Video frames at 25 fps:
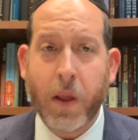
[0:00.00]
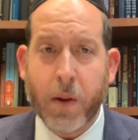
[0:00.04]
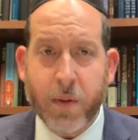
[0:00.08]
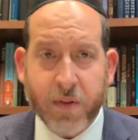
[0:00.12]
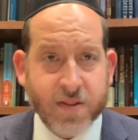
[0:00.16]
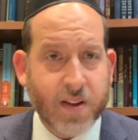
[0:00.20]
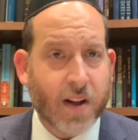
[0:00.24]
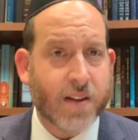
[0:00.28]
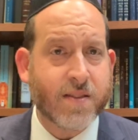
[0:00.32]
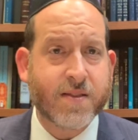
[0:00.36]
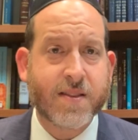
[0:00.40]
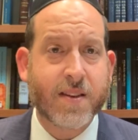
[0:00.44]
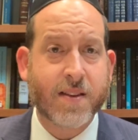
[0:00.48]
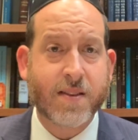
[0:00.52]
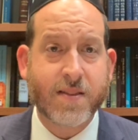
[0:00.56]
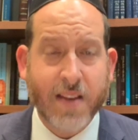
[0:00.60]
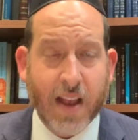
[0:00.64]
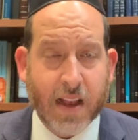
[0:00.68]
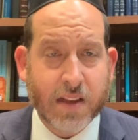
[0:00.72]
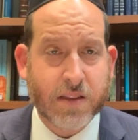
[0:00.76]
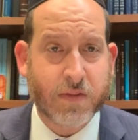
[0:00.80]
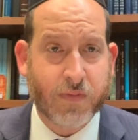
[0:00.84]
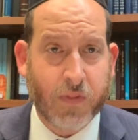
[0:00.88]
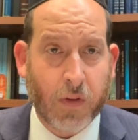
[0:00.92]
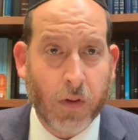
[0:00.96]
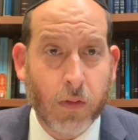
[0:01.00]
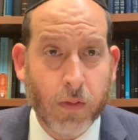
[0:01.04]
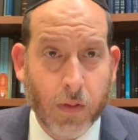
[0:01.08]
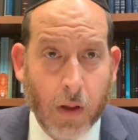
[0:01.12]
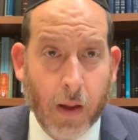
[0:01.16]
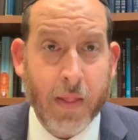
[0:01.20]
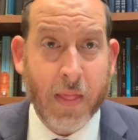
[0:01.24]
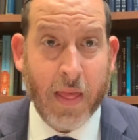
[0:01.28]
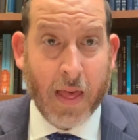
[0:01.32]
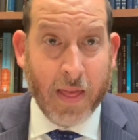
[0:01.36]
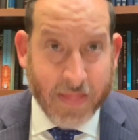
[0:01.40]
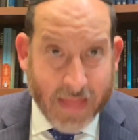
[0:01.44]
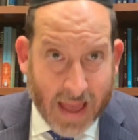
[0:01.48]
He was unsuccessful
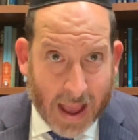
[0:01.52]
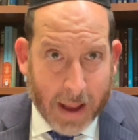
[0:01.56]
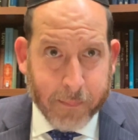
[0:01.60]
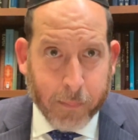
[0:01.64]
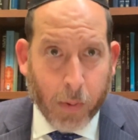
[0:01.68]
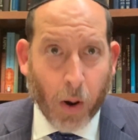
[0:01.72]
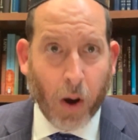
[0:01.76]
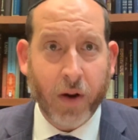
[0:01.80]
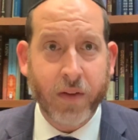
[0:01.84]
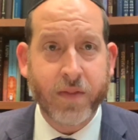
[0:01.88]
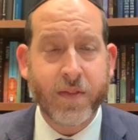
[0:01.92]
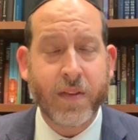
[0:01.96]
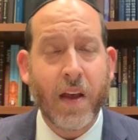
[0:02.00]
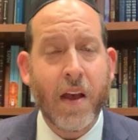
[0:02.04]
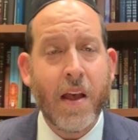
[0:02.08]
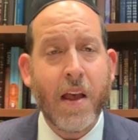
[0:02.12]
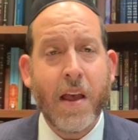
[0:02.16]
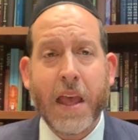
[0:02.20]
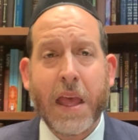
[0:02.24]
in that part.